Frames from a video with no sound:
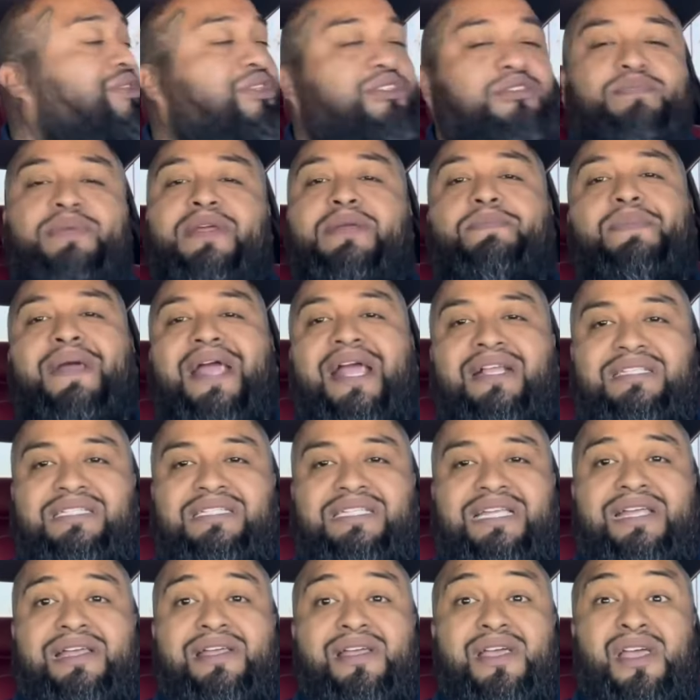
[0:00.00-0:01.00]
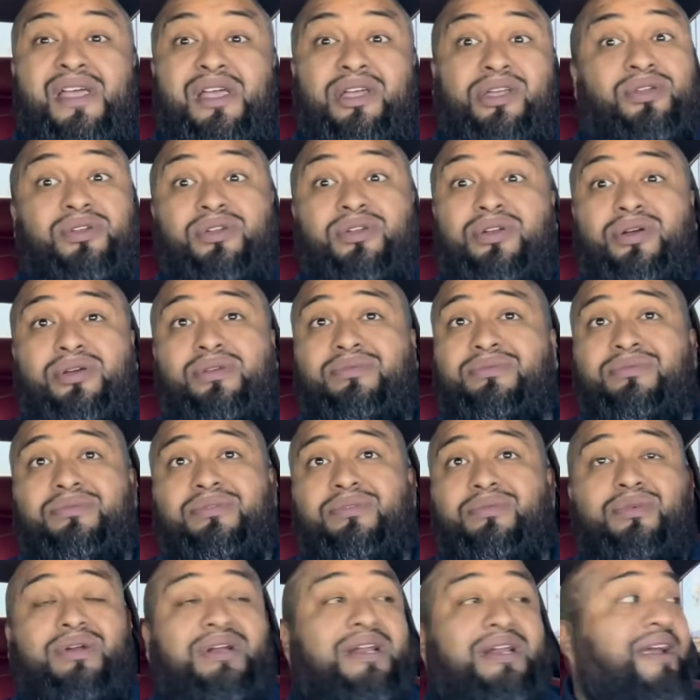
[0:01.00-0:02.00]
those big pants, eh? You know,
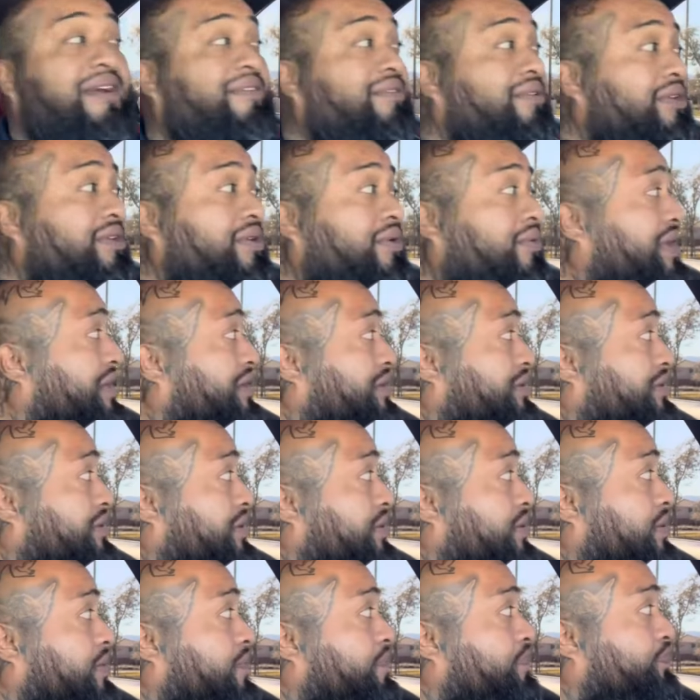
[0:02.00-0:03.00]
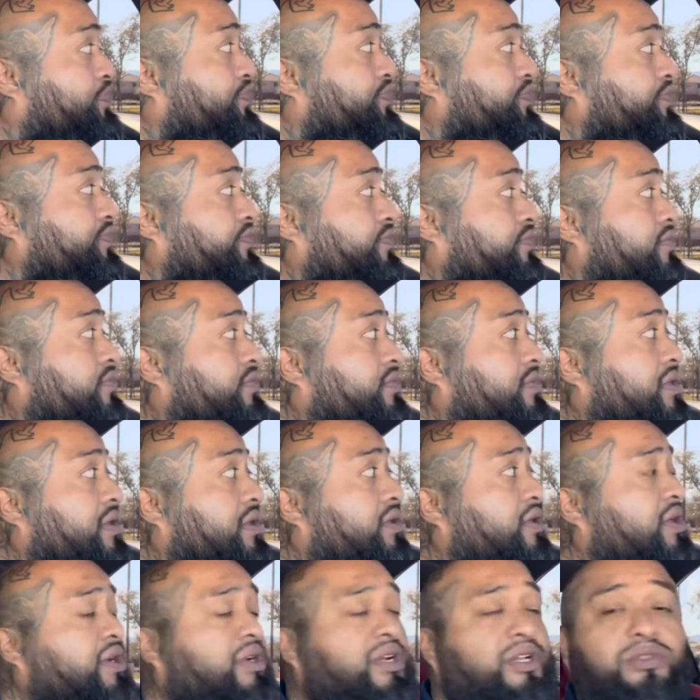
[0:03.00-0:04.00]
whatever you want to do,
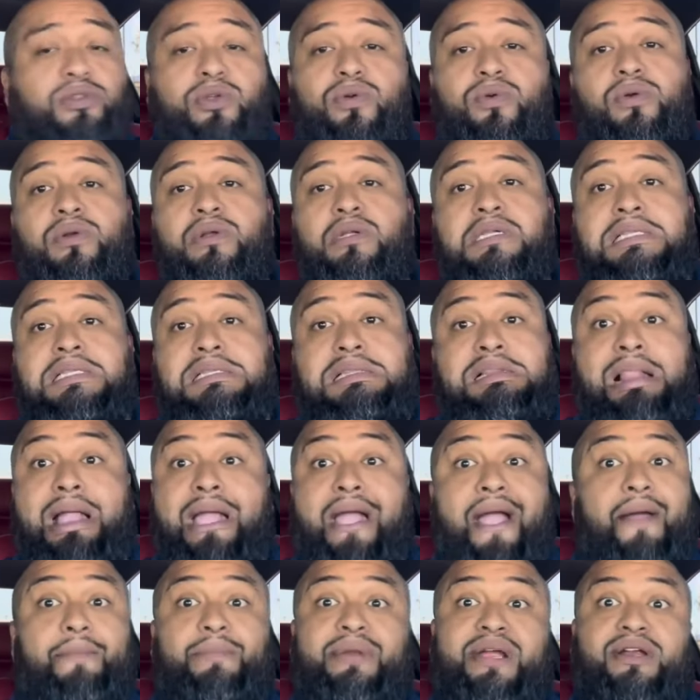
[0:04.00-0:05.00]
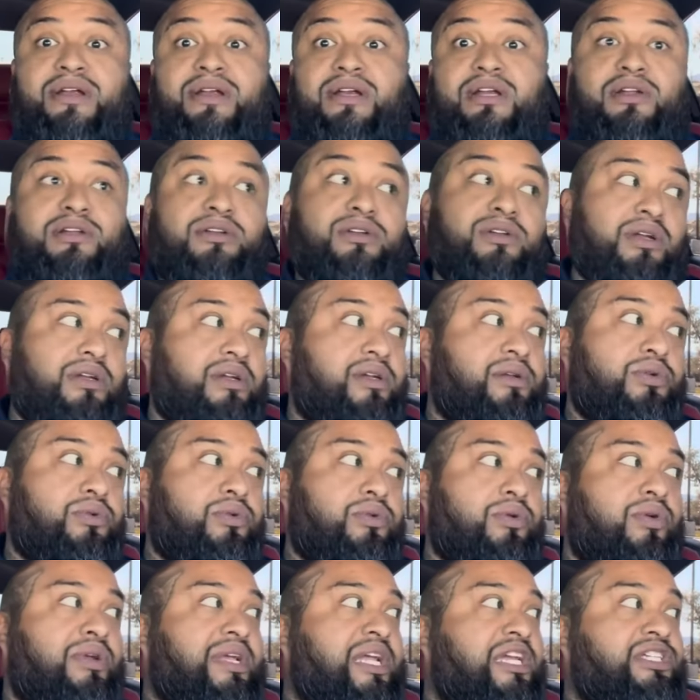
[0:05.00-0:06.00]
you could do. I'm right here in a new
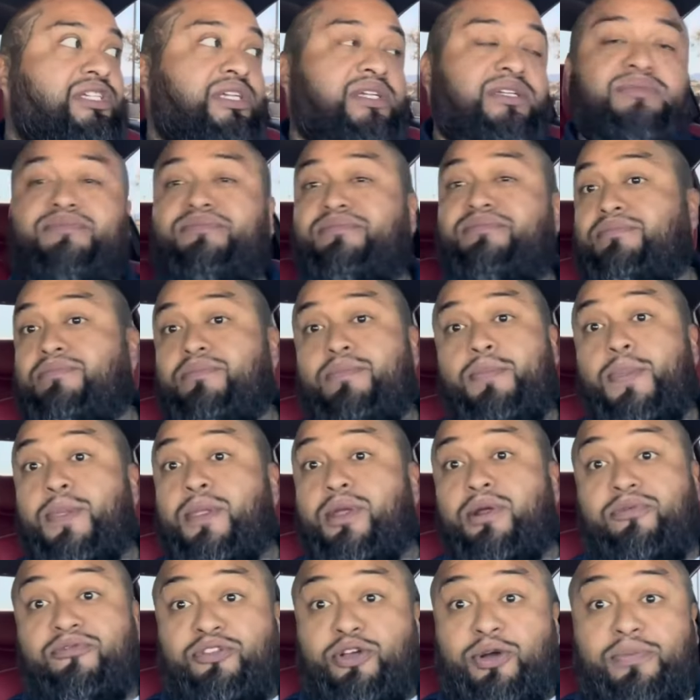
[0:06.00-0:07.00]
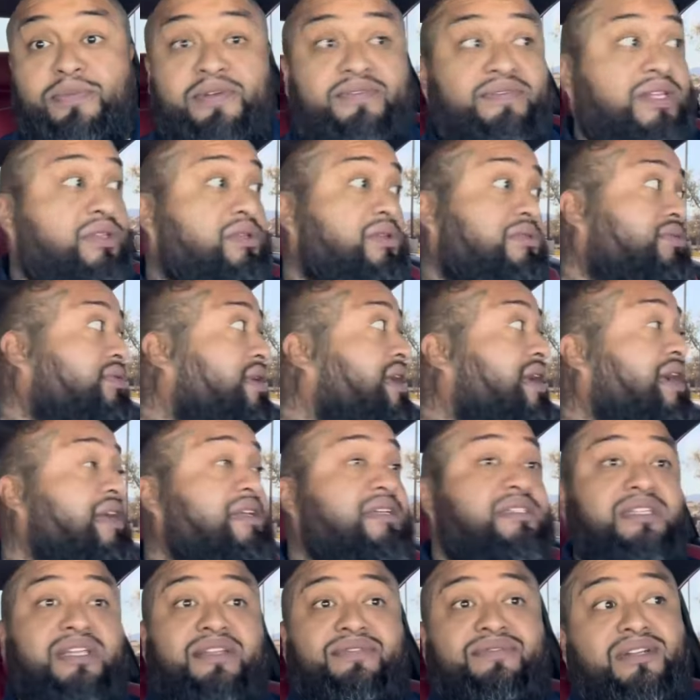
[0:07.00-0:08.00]
location filming, vatos, so I gotta
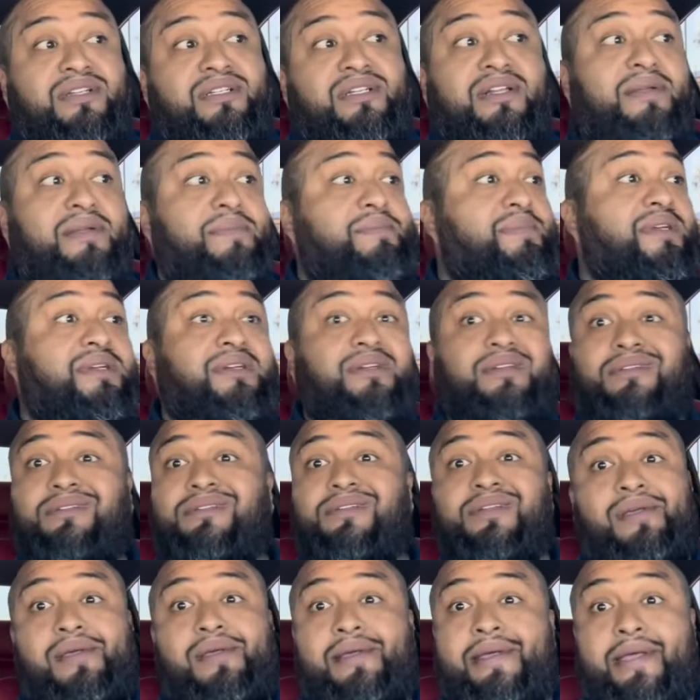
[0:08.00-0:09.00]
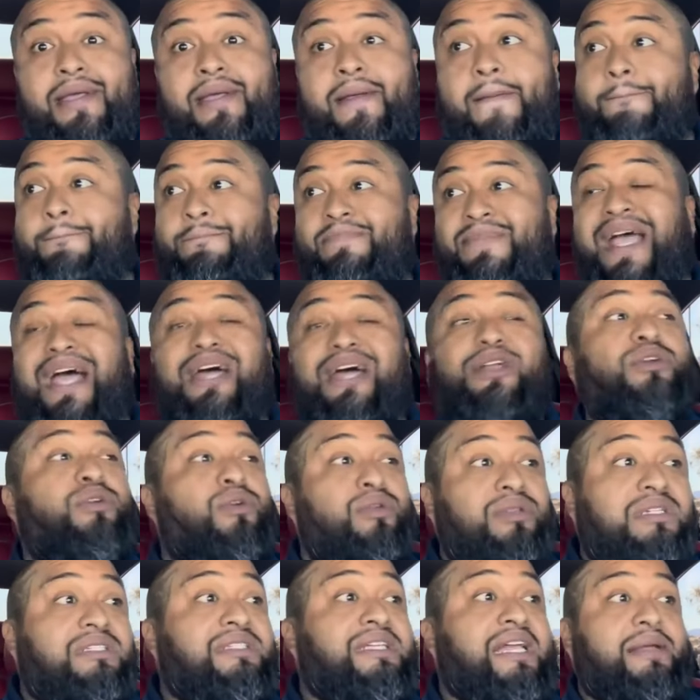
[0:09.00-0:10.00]
stay vigilant because I don't know
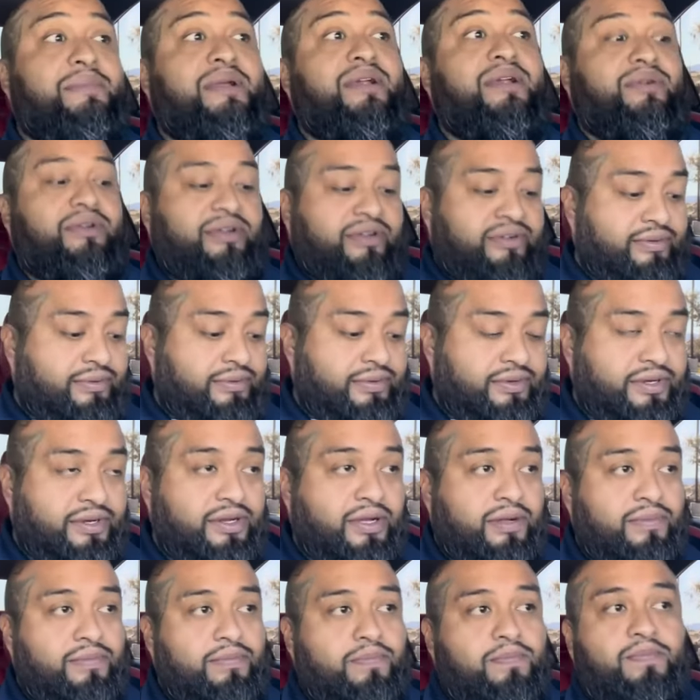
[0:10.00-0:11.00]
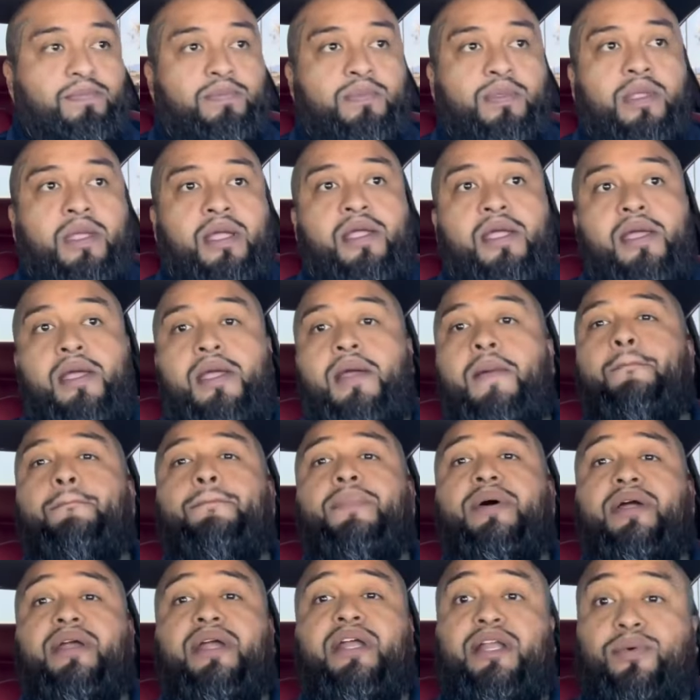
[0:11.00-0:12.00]
this damn area, you know?
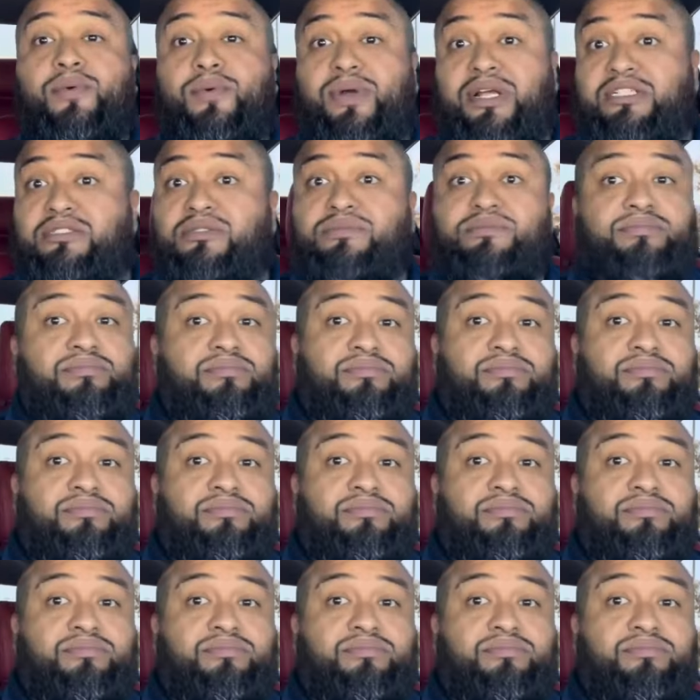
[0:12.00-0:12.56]
But anyways,